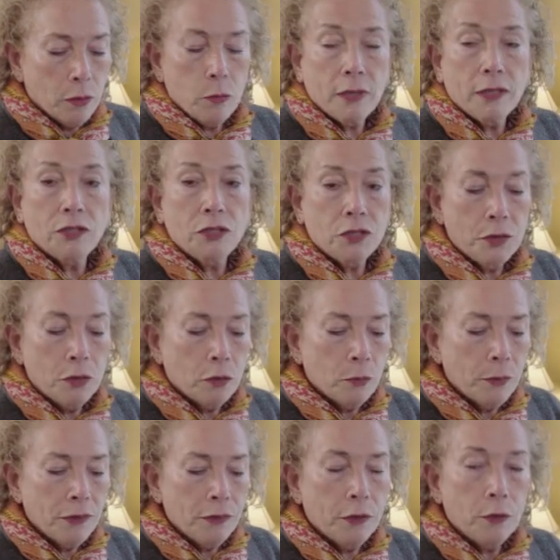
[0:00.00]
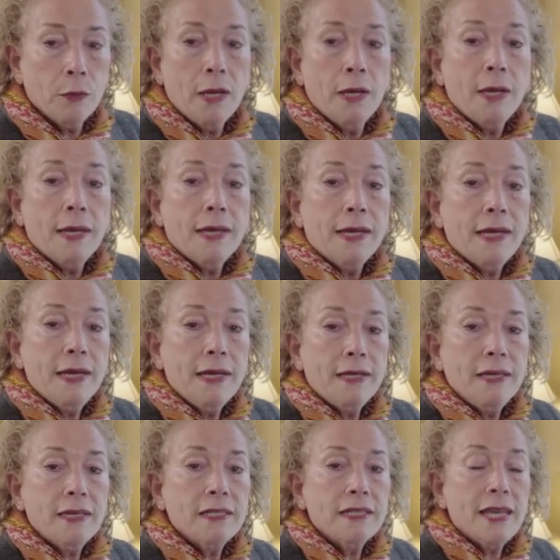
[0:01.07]
so I wanted to share it with you. It
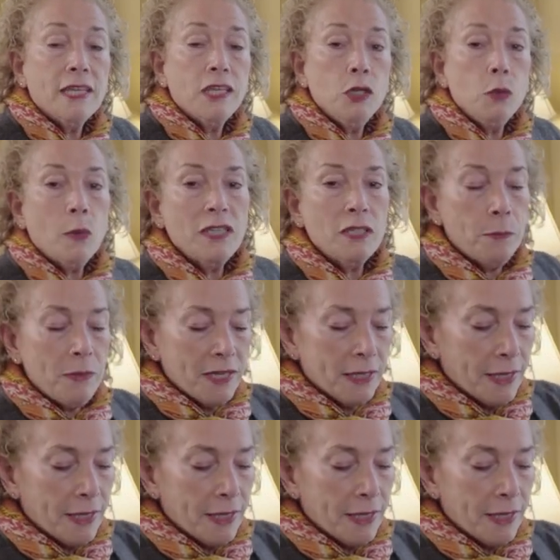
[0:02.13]
is a USB